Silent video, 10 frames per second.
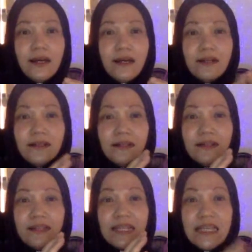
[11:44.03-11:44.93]

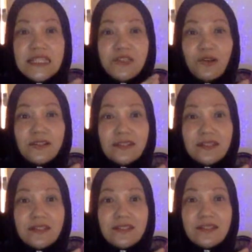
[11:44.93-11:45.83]
uh, his
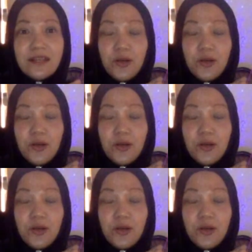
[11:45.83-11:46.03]
daughters